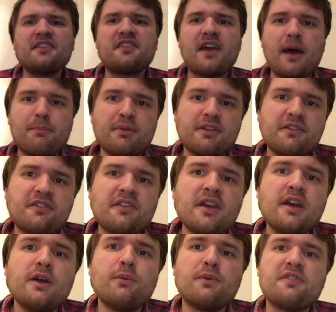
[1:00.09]
happens
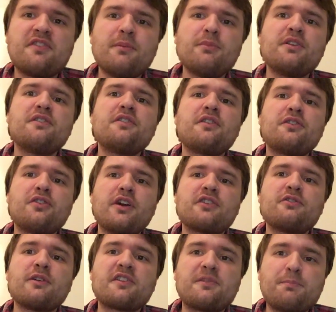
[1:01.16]
when someone's trying
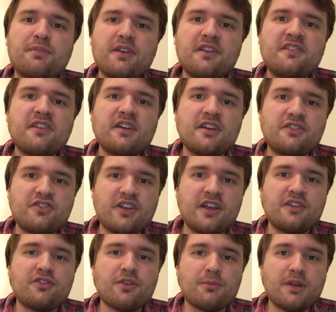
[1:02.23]
to explicitly
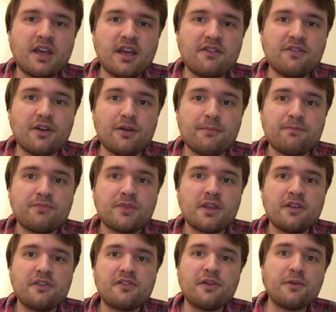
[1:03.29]
change your behavior.
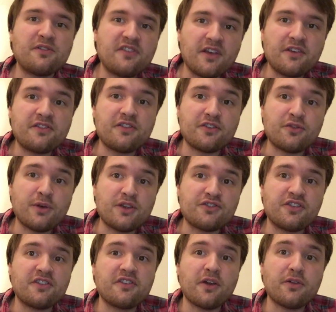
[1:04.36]
So sales
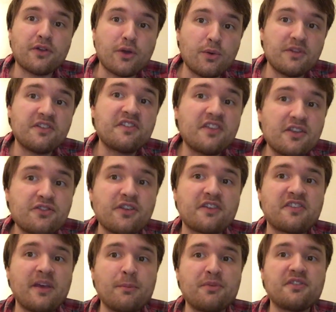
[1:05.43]
situations are the quintessential
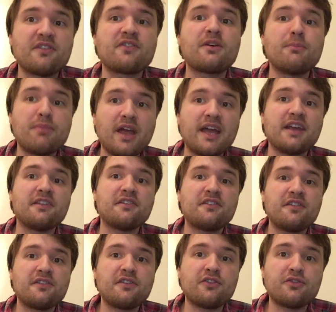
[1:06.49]
examples of compliance
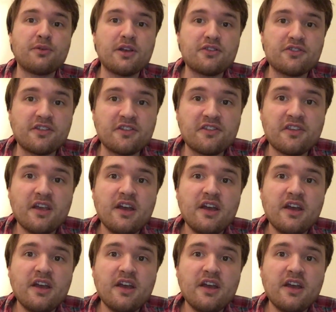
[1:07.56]
situations.